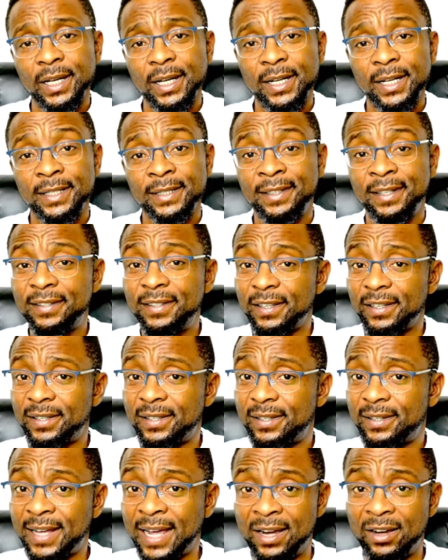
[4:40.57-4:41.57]
this is
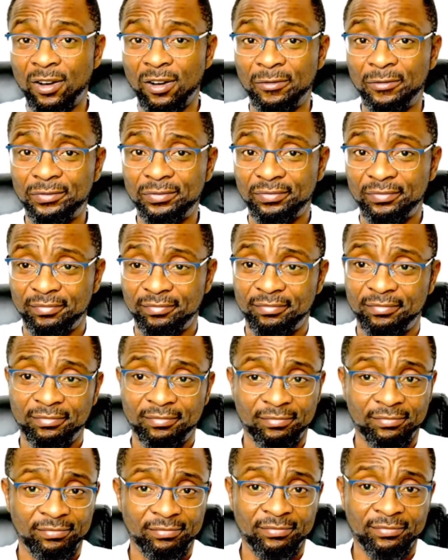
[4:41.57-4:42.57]
kind of
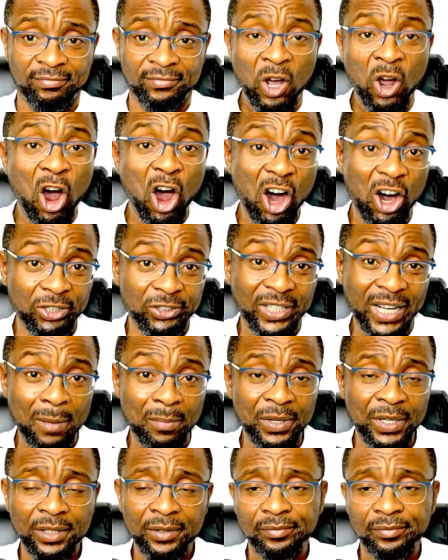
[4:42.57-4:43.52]
hard, Abby.